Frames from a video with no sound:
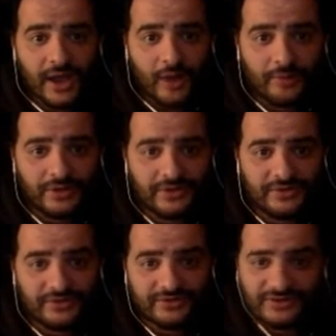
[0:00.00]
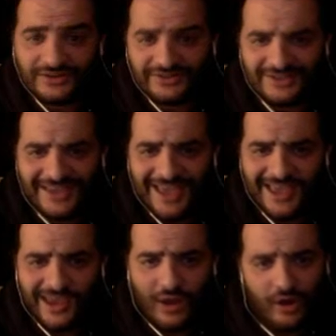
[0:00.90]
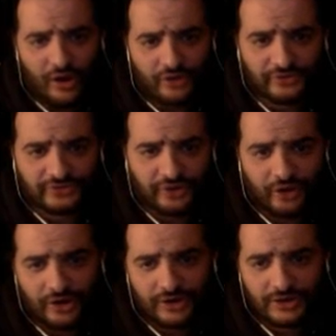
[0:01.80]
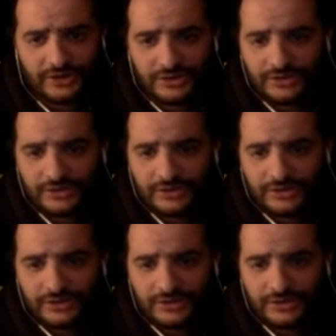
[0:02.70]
I'll be in the 60K All Star,